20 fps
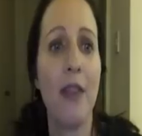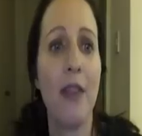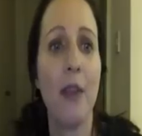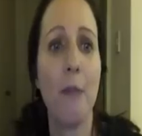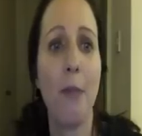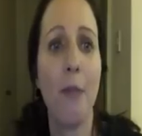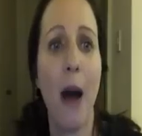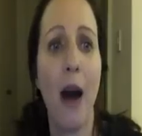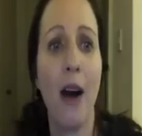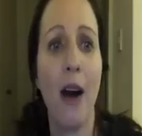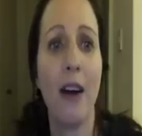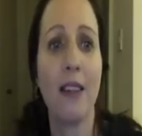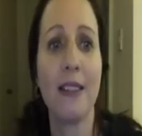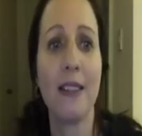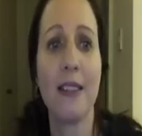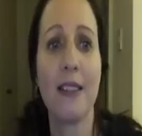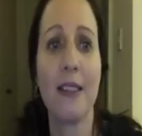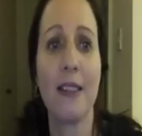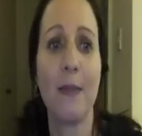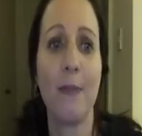the
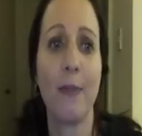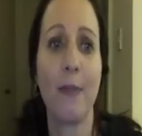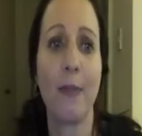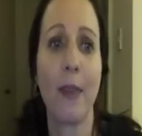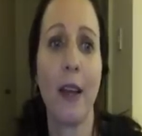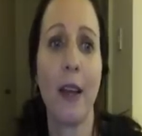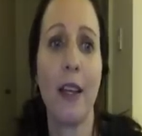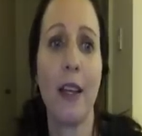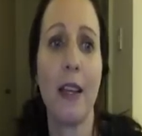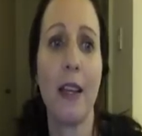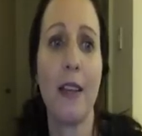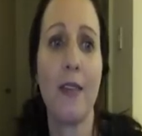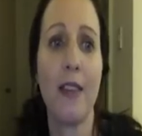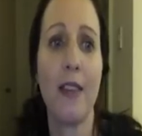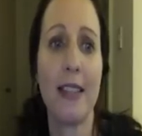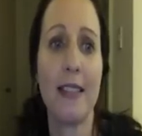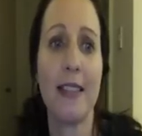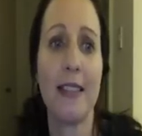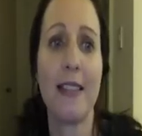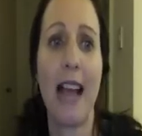parts,
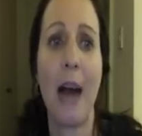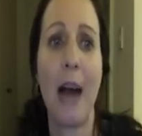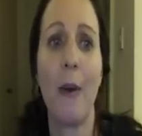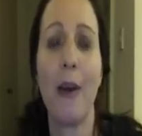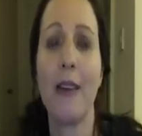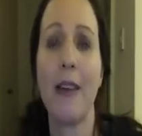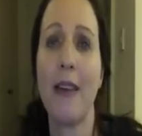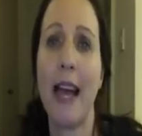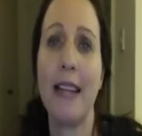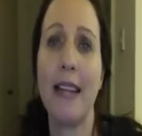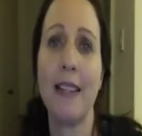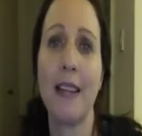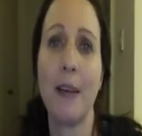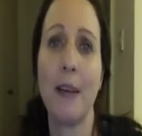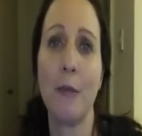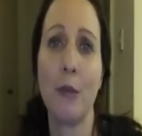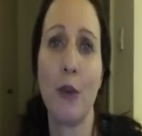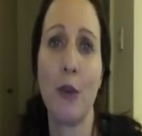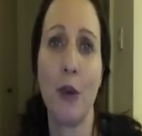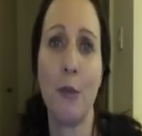this is how I end
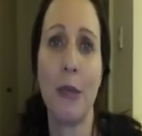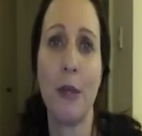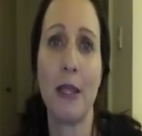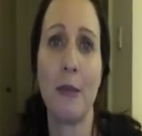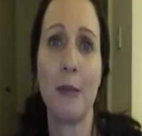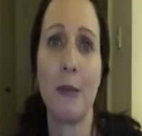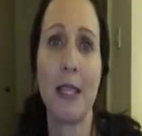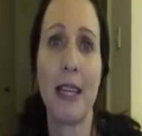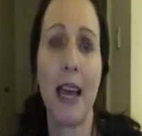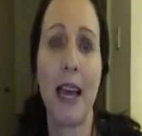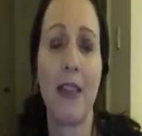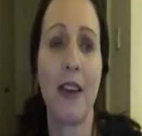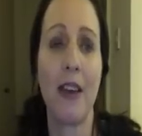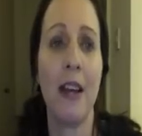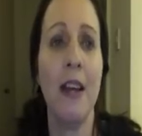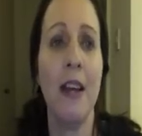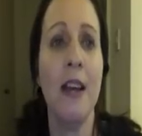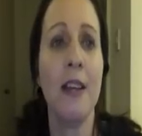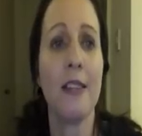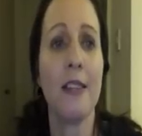up grouping them together.